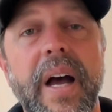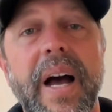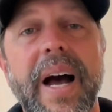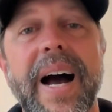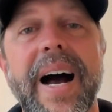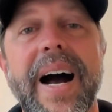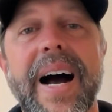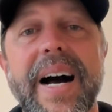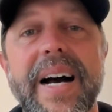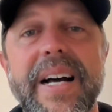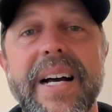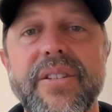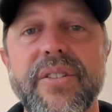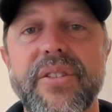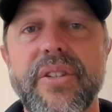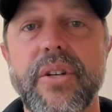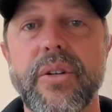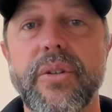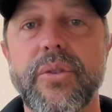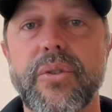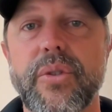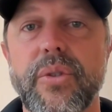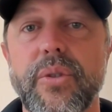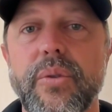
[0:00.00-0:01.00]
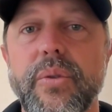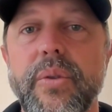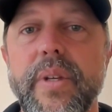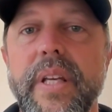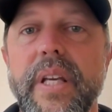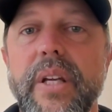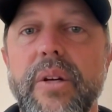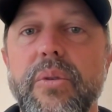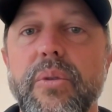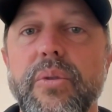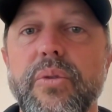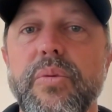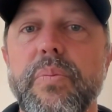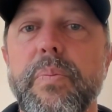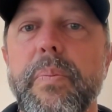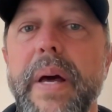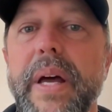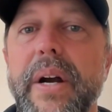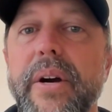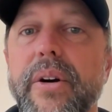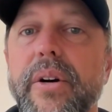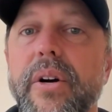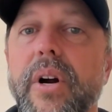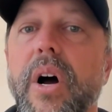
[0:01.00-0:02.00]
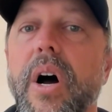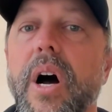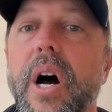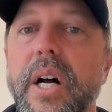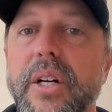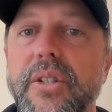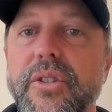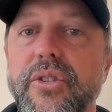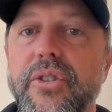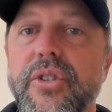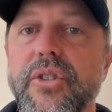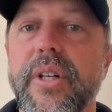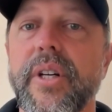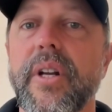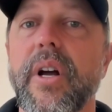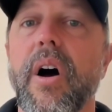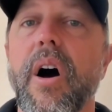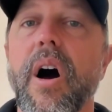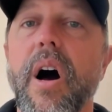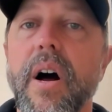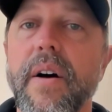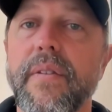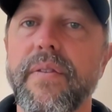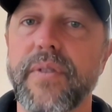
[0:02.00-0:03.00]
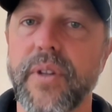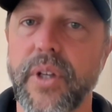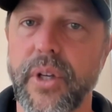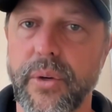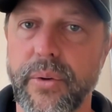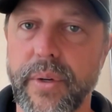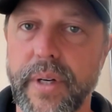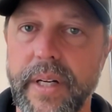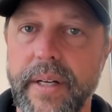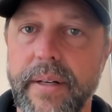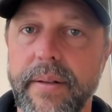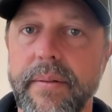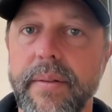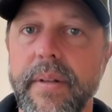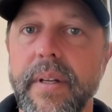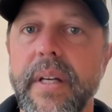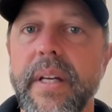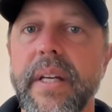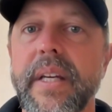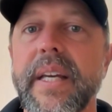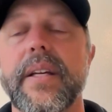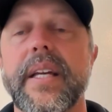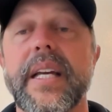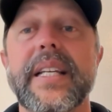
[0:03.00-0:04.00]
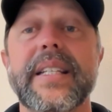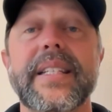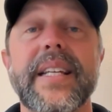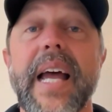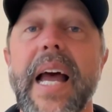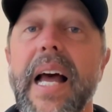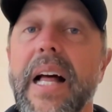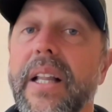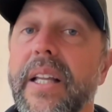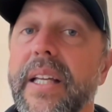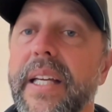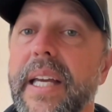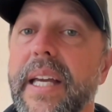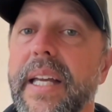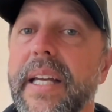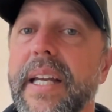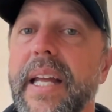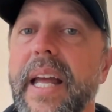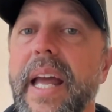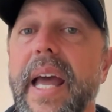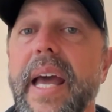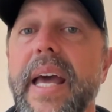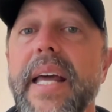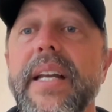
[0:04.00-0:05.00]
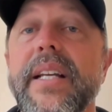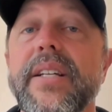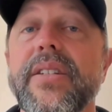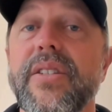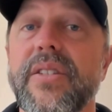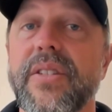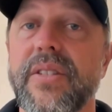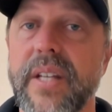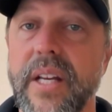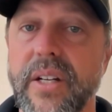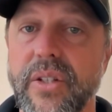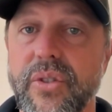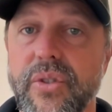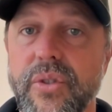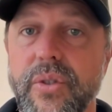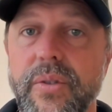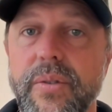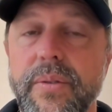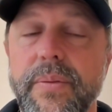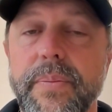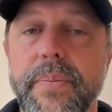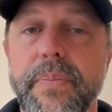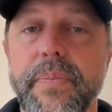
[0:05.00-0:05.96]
High CO2 equals better oxygen offloading. It's elegant and essential.